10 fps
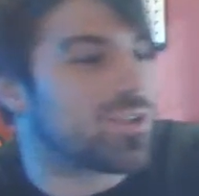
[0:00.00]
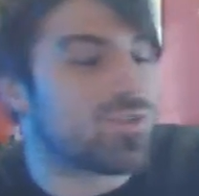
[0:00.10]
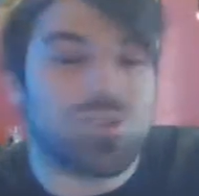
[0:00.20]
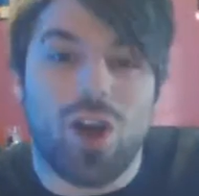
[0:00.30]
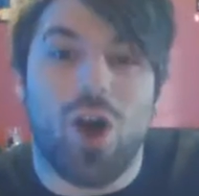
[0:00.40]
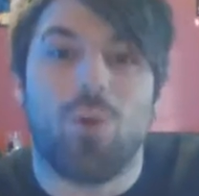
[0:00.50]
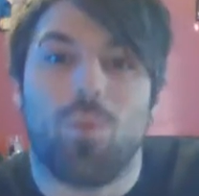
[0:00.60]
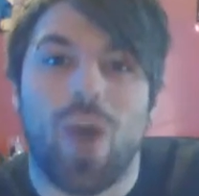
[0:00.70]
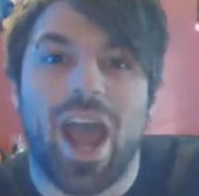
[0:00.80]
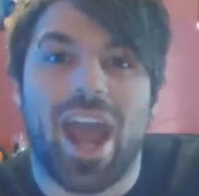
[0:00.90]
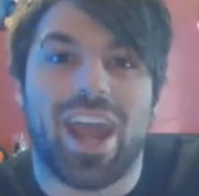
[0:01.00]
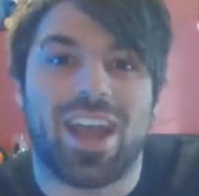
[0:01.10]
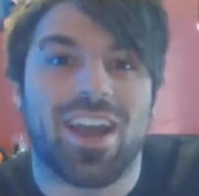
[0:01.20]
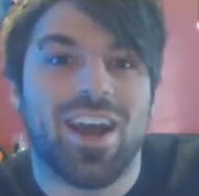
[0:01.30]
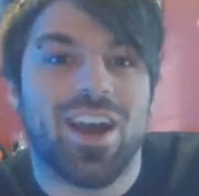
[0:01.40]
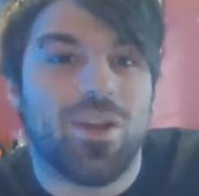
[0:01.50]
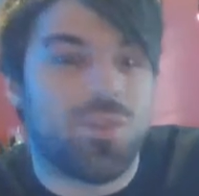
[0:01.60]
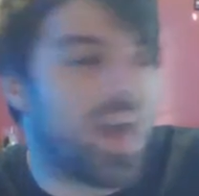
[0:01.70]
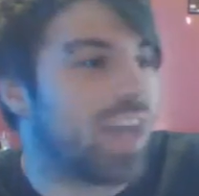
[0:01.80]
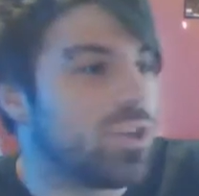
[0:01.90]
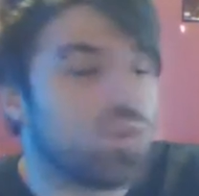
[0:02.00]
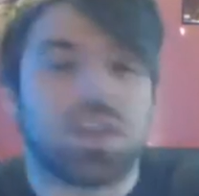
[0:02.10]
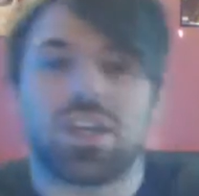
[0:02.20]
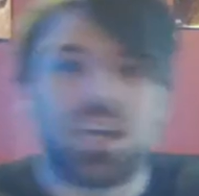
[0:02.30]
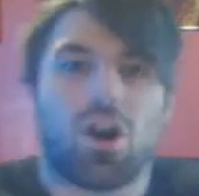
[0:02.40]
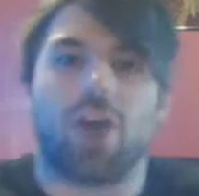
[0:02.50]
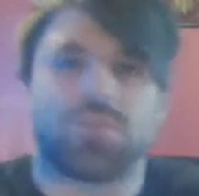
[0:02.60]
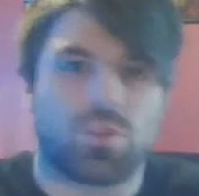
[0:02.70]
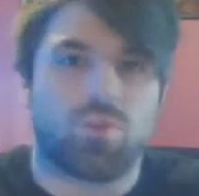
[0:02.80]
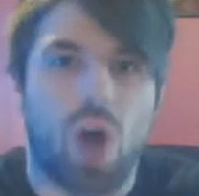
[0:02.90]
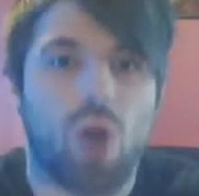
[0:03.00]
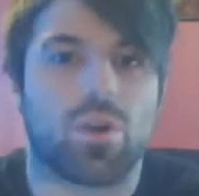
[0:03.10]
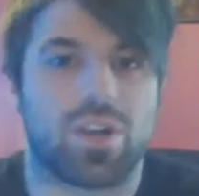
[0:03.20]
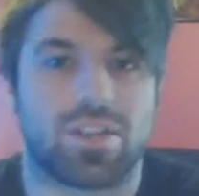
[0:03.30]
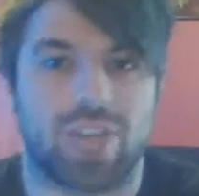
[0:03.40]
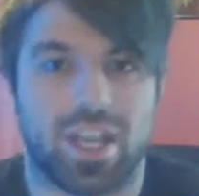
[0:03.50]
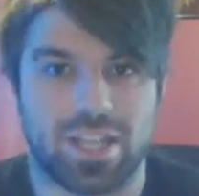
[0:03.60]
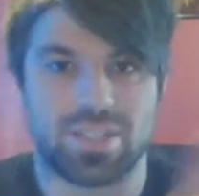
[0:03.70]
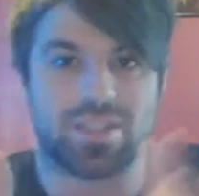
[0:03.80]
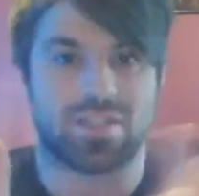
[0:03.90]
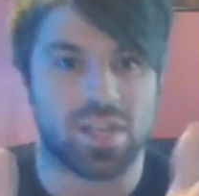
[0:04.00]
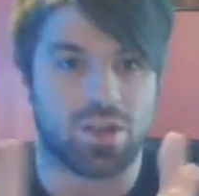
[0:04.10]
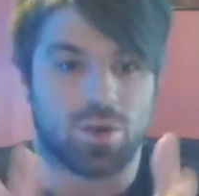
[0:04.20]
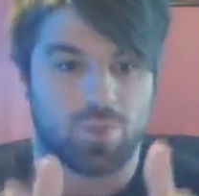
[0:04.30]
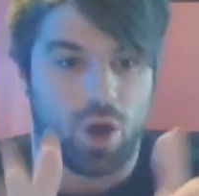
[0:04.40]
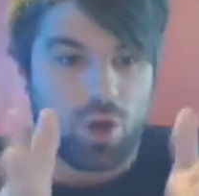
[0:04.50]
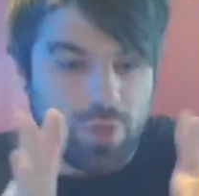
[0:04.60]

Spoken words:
there's no way that you can get off the road or anything. It's a single road.